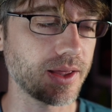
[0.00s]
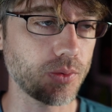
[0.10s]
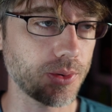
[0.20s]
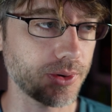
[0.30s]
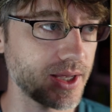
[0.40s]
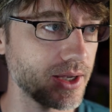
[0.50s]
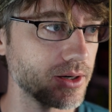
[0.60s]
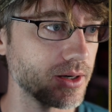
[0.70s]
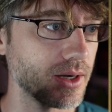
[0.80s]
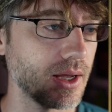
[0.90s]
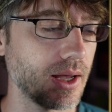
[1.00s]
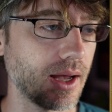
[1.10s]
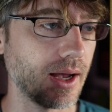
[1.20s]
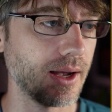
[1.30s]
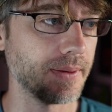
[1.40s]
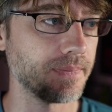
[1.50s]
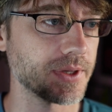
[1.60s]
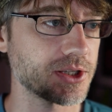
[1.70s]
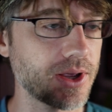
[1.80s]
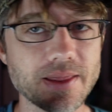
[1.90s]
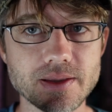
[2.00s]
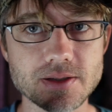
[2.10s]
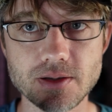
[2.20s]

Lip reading: think we were here. So yeah,